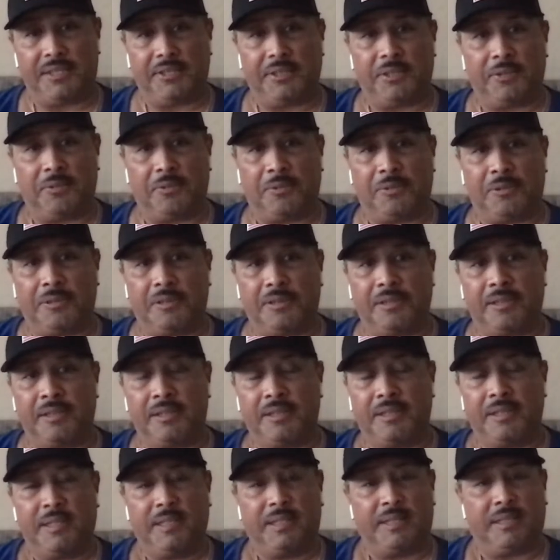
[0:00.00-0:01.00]
you to
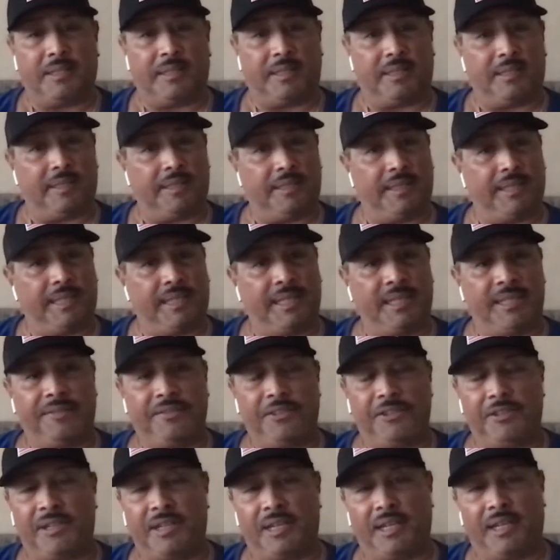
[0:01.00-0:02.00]
war. They
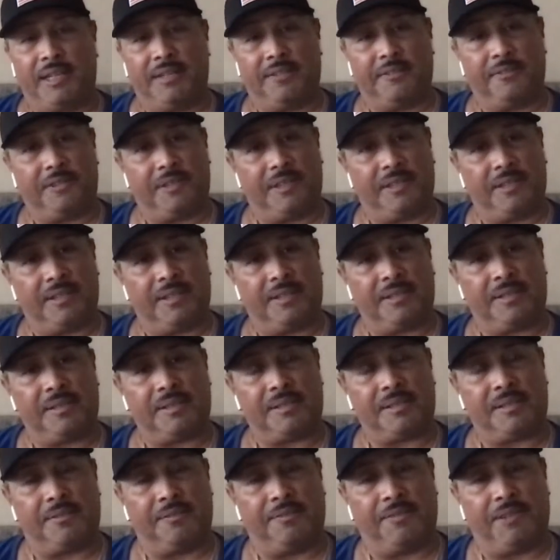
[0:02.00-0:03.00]
gave you kind
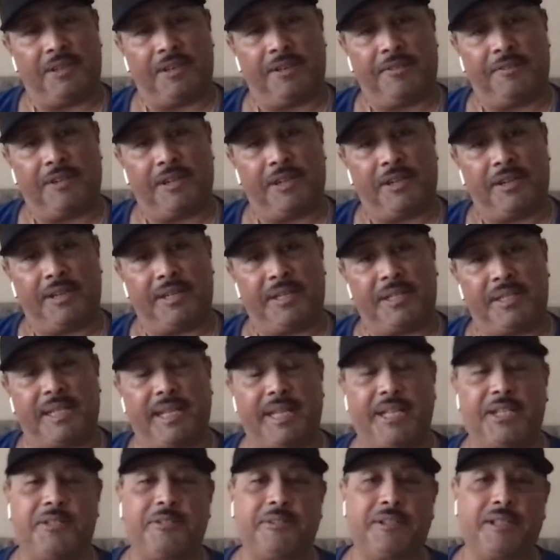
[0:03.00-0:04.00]
of some very, very
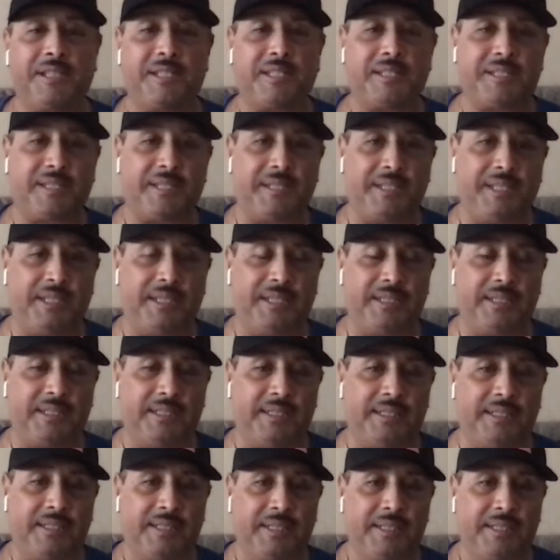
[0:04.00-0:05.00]
dangerous,
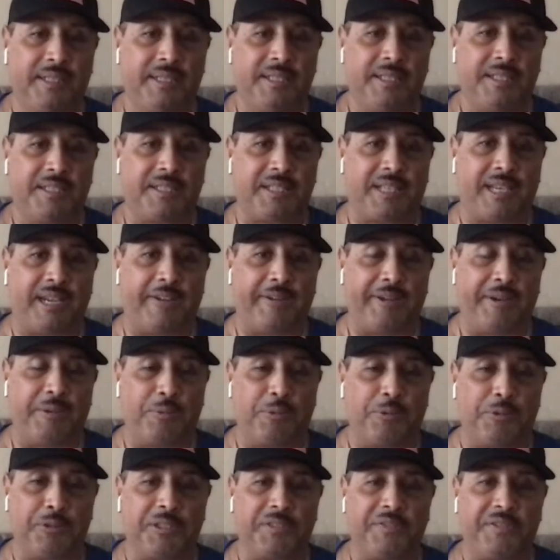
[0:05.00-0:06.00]
scary
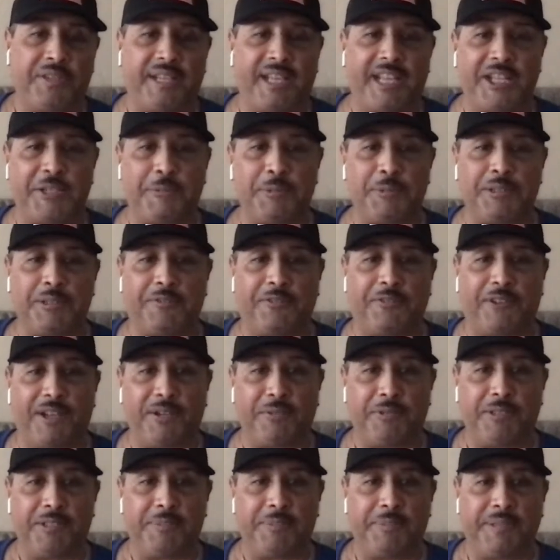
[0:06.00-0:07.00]
rules of engagement to
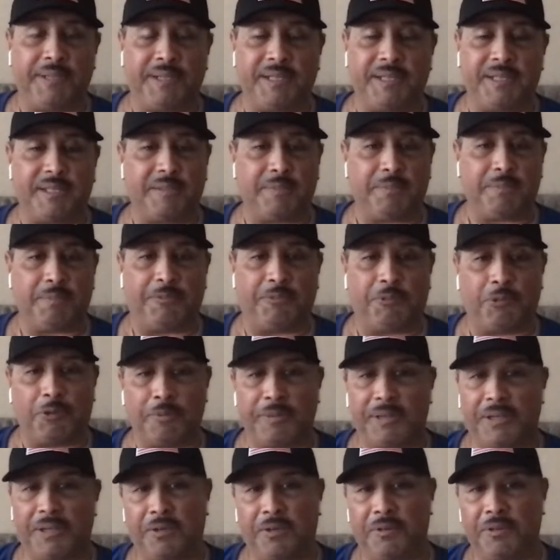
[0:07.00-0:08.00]
fight with, because
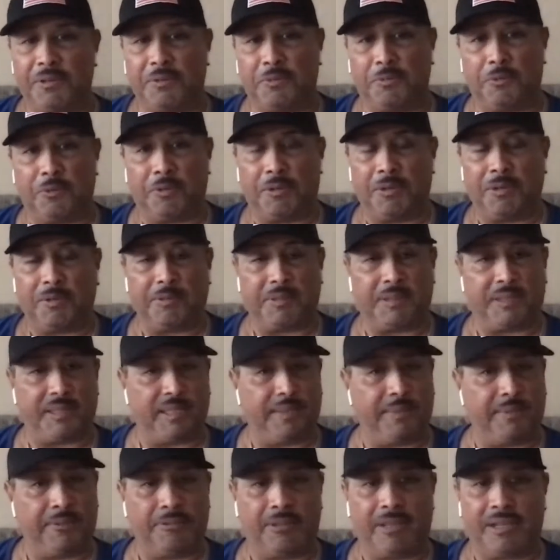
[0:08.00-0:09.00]
before we go into war with the
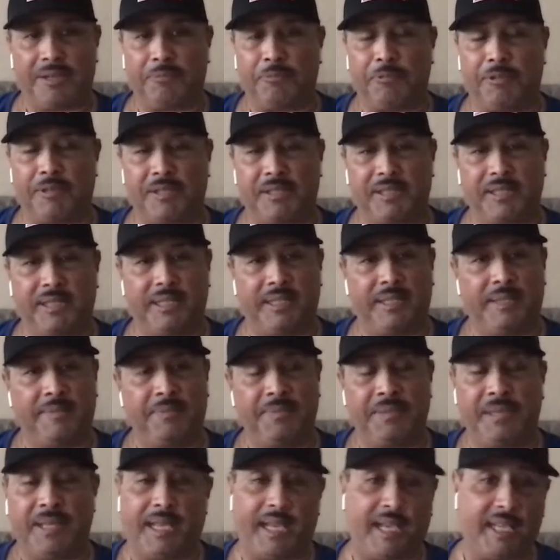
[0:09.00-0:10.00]
Democratic president,
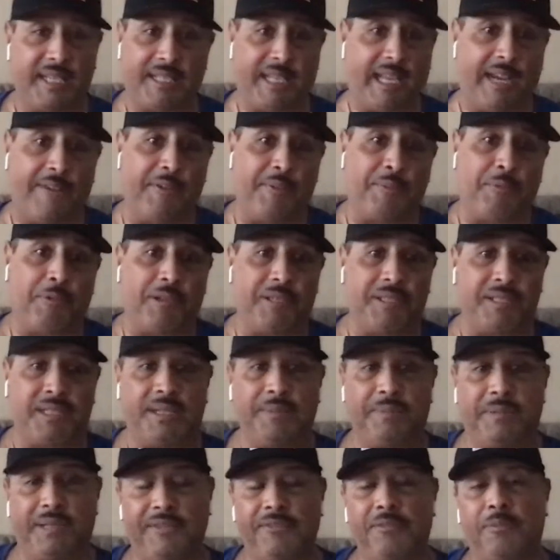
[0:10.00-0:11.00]
every
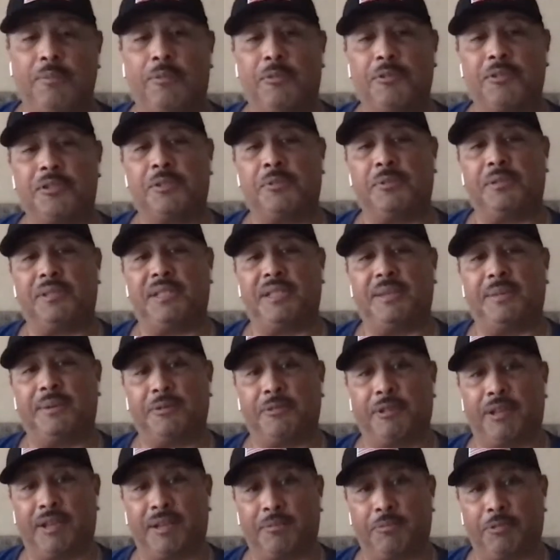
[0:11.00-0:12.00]
president, but even more so with the
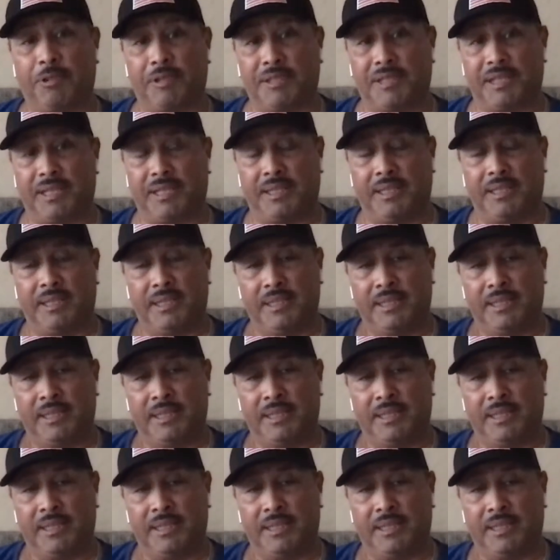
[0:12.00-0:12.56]
Democratic president,